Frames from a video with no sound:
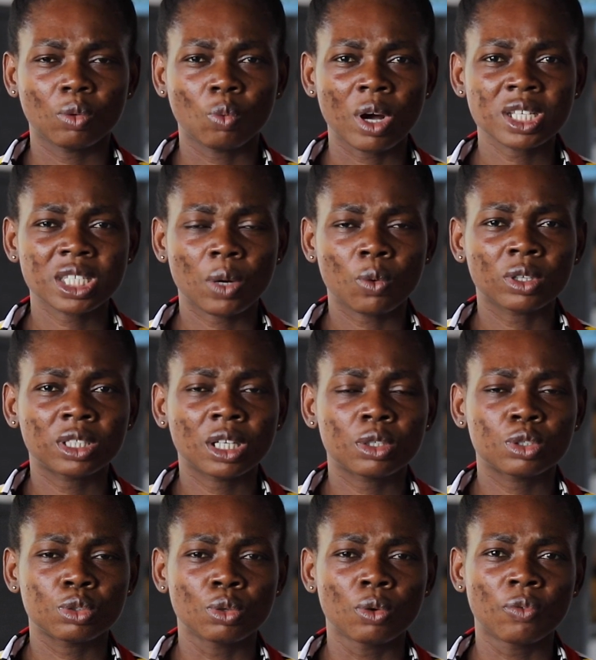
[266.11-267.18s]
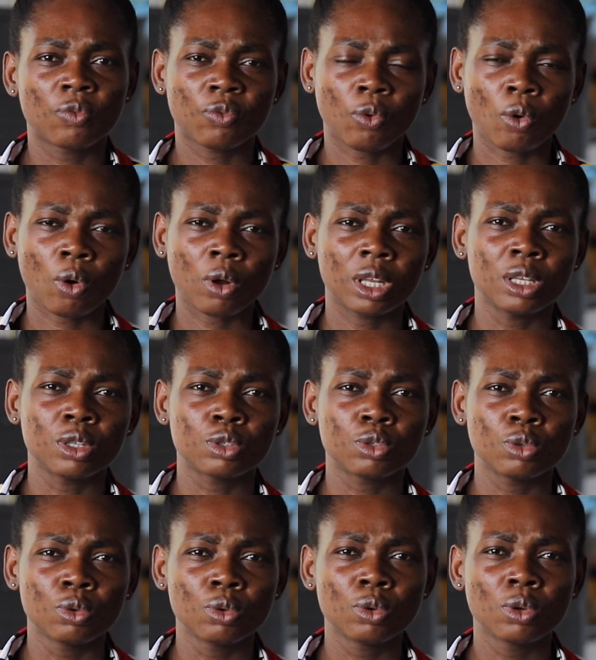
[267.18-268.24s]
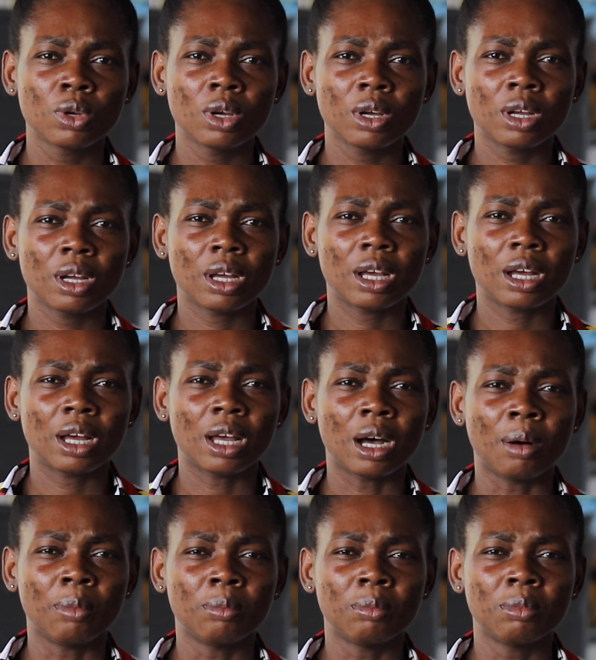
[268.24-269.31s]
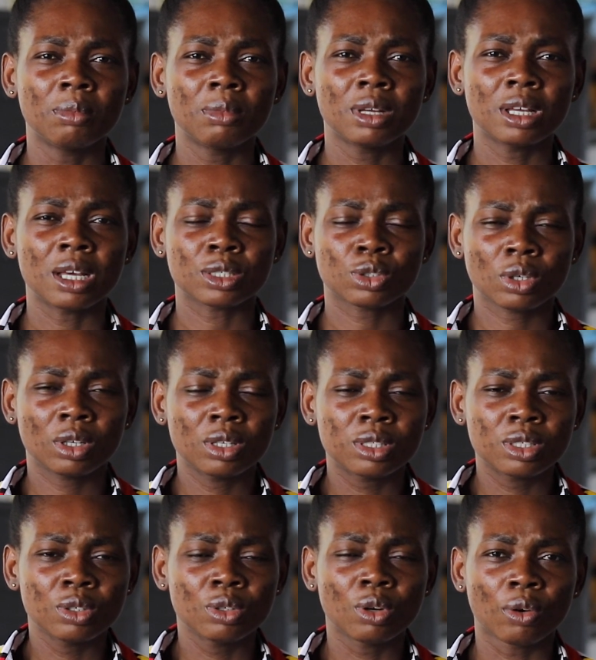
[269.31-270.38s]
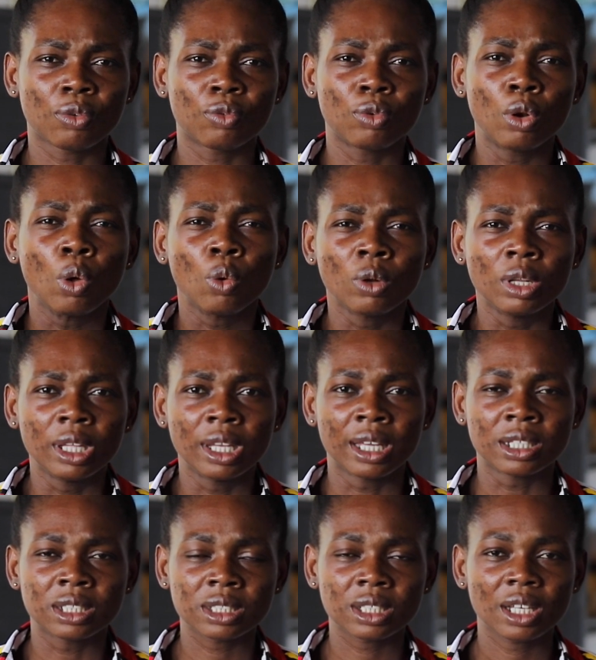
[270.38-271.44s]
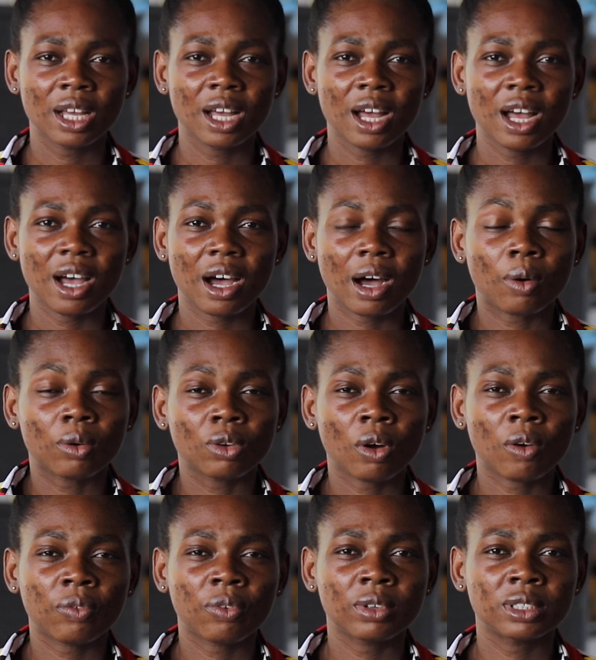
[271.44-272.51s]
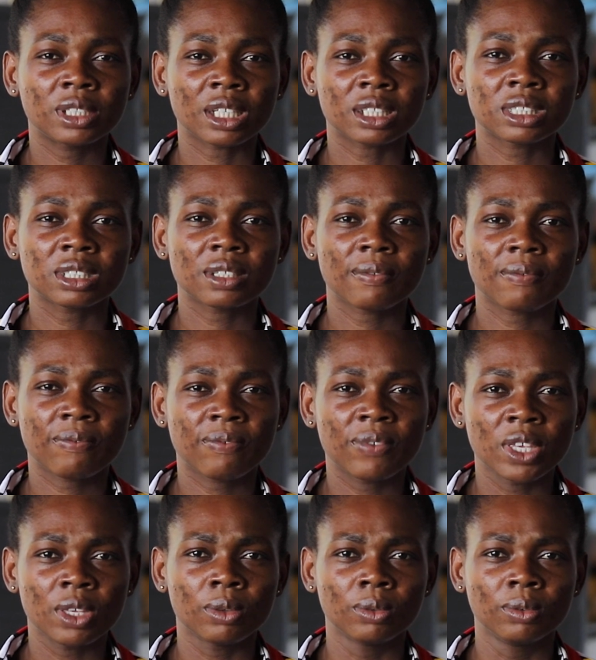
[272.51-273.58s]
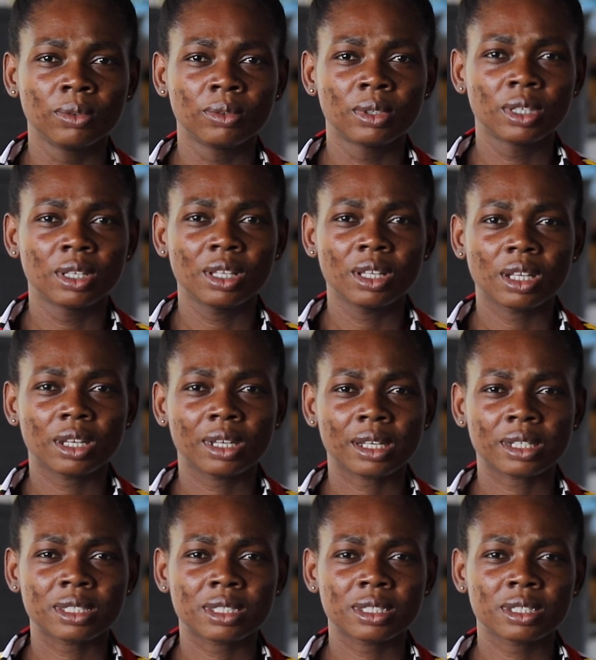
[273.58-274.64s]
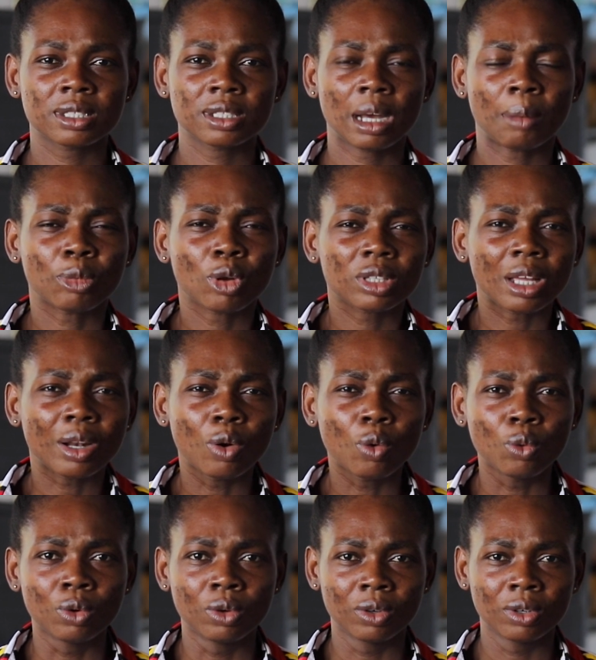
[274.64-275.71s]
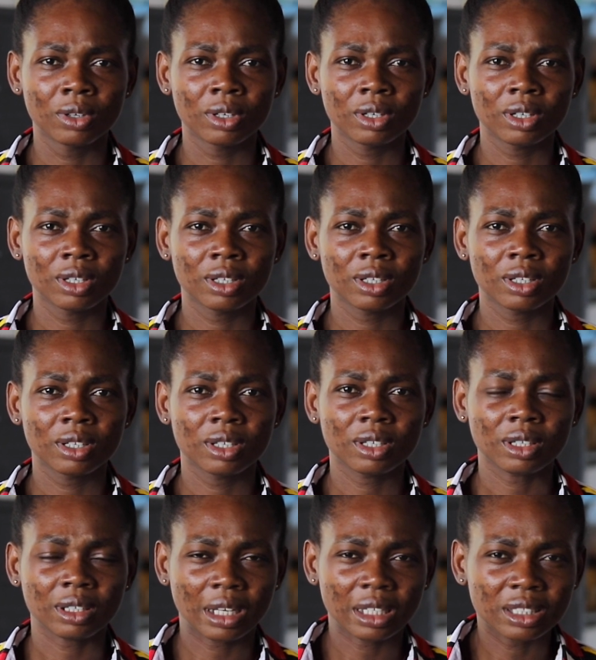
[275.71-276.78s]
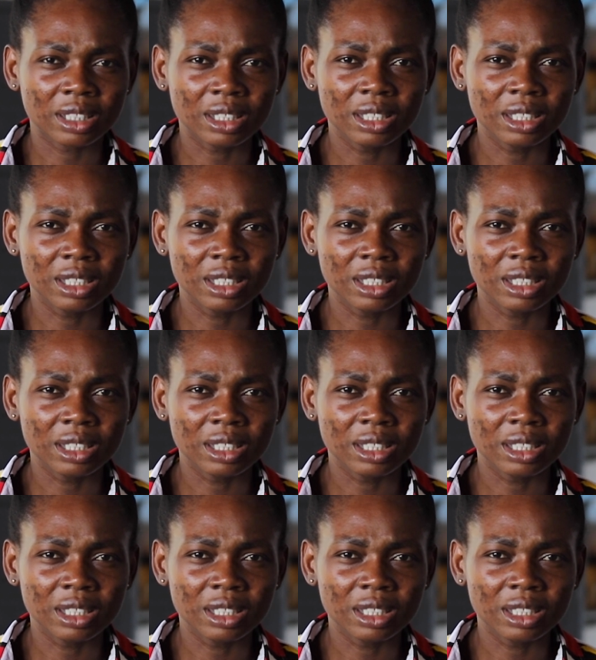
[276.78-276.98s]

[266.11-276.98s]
Once I wanted to fall into um, a solitude of loneliness, I would often just feel that I'm not alone, that